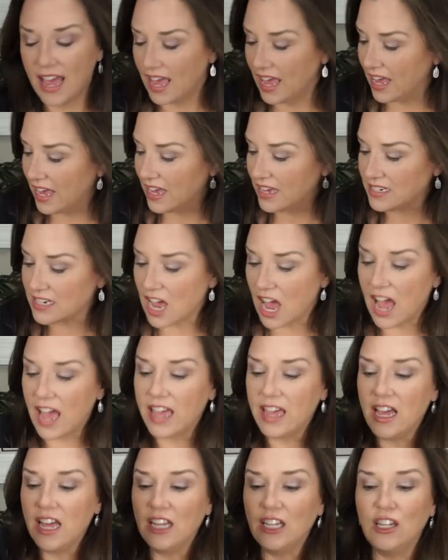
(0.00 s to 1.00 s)
And
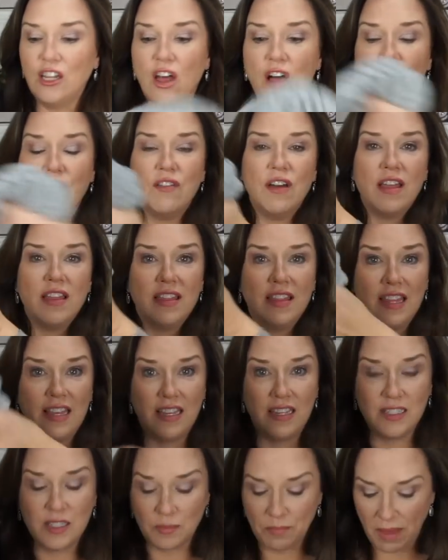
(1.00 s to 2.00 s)
I love
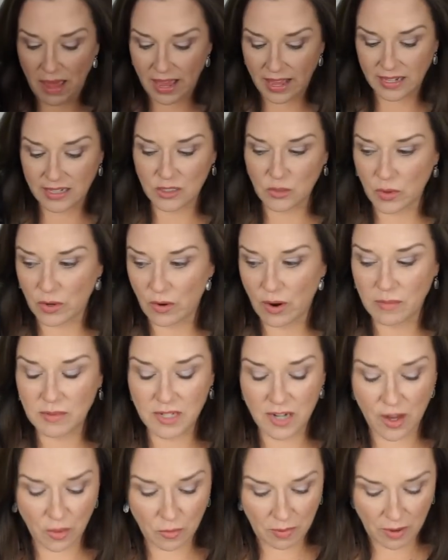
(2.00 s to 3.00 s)
these pants. So I grabbed
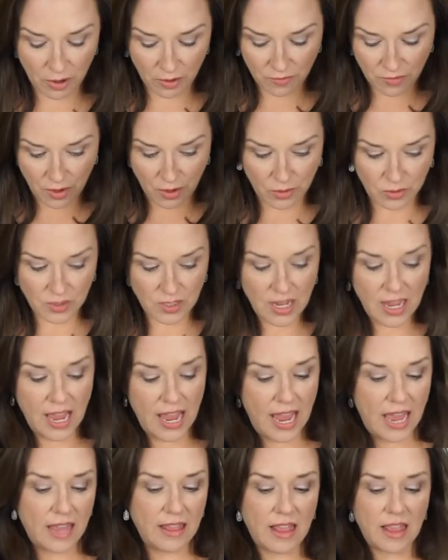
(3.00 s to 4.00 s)
another pair of those.
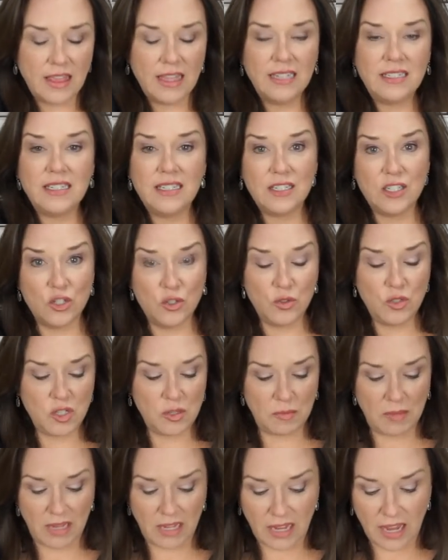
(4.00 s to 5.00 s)
And then this is new to
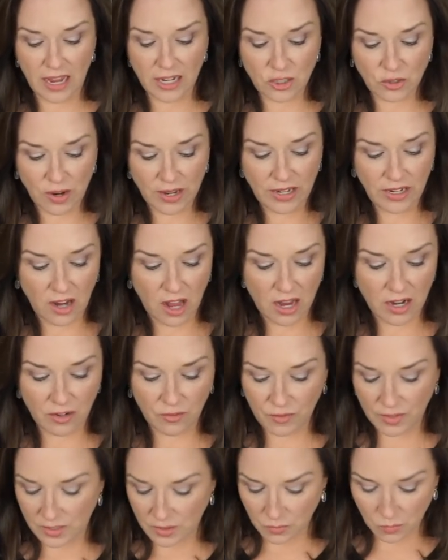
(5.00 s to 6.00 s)
me. I tried it on. It
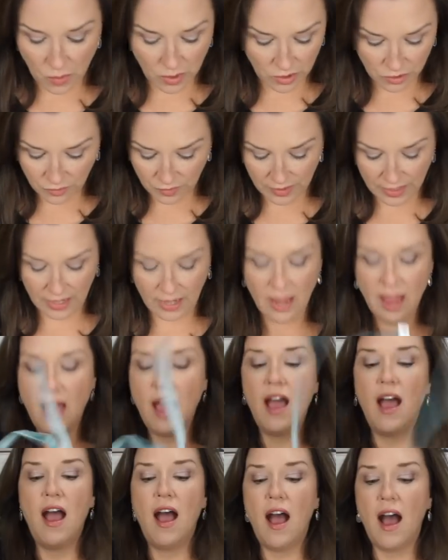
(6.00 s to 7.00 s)
fits wonderfully.
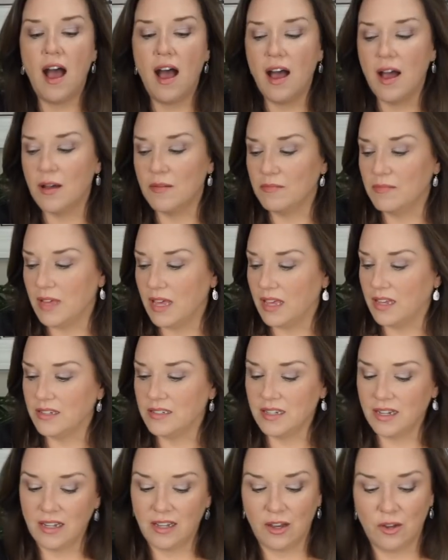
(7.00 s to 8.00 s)
Um, and
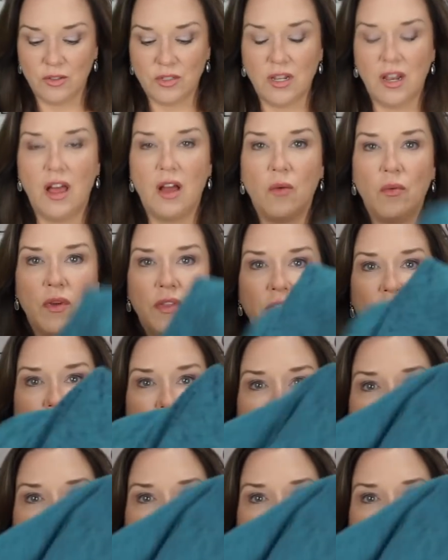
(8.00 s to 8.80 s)
it goes along with it